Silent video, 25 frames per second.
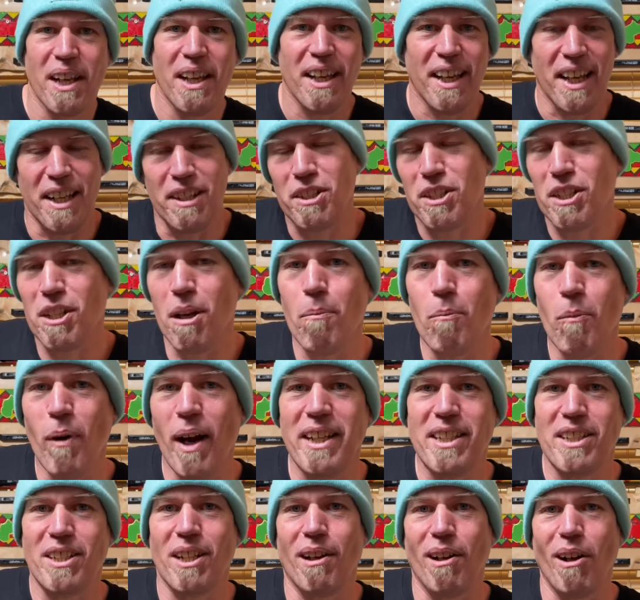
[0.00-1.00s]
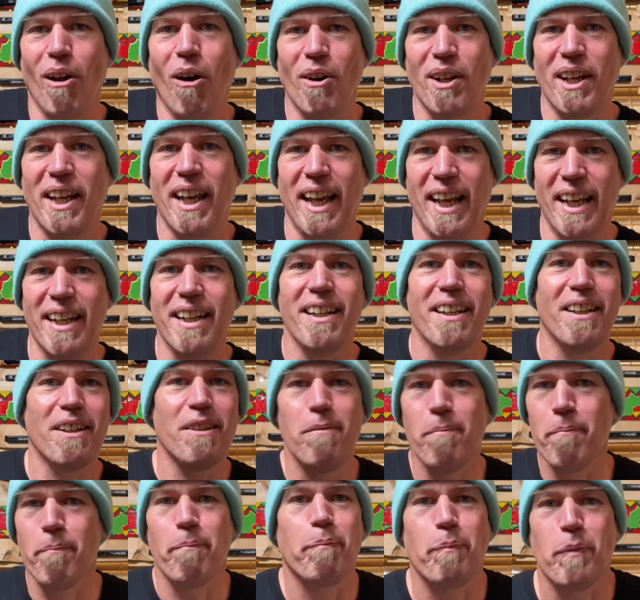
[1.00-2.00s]
in some way to lock in.
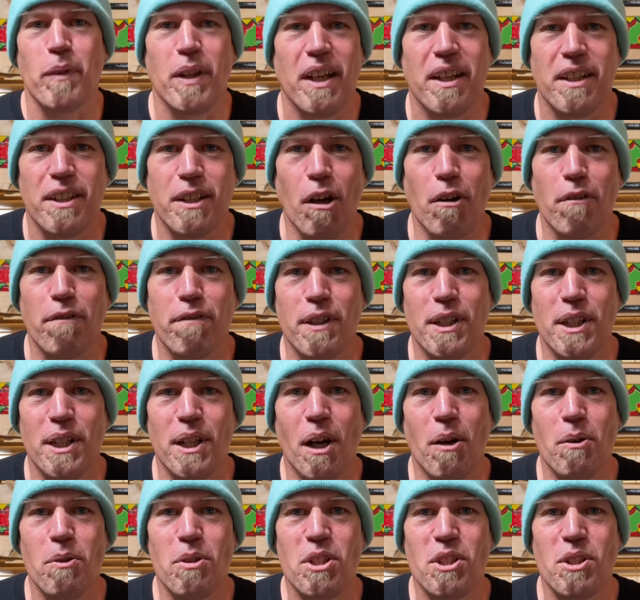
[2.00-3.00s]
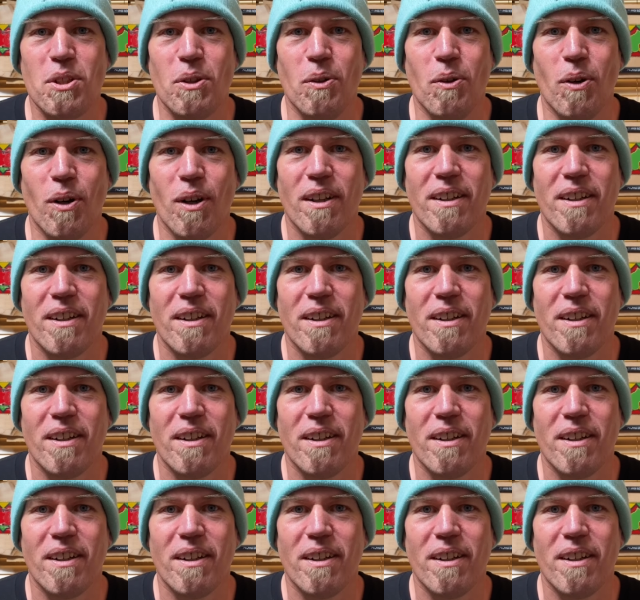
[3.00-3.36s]
Go for the nose stall.